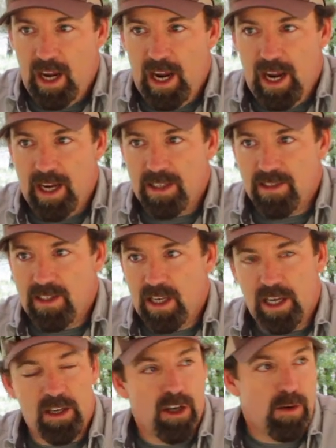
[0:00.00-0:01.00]
and
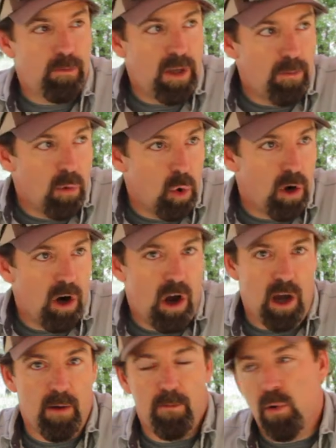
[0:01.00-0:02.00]
it couldn't be more
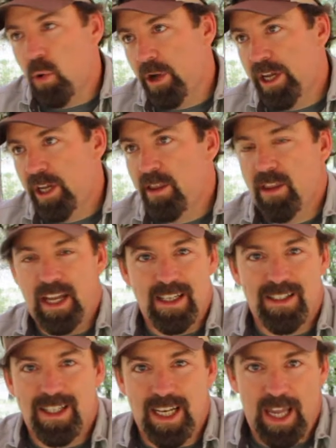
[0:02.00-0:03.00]
on point
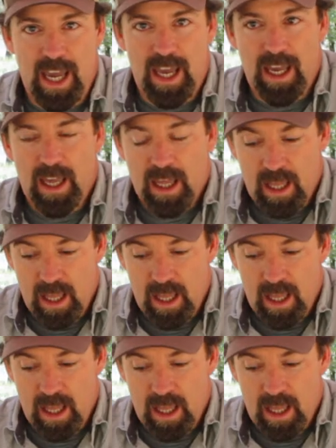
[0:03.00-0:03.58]
than today.